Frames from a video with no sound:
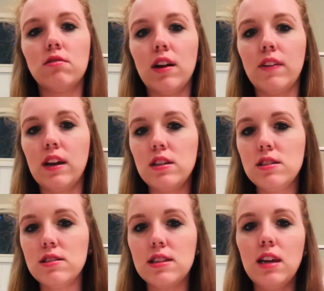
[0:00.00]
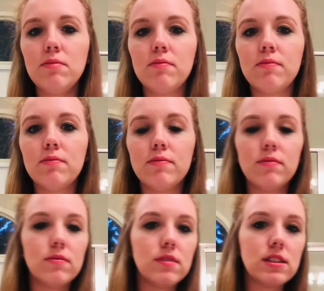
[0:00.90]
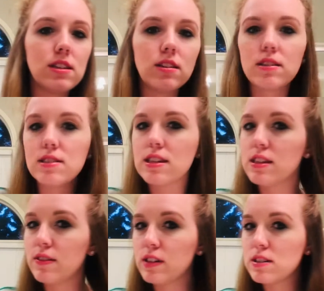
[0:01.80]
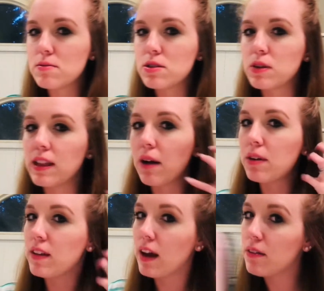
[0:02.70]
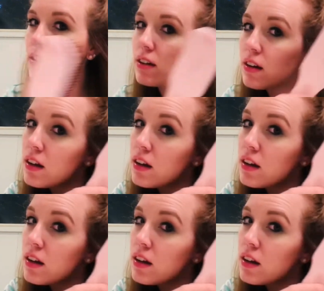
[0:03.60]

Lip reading: around the edges, see? So you can see the difference between that one and that one.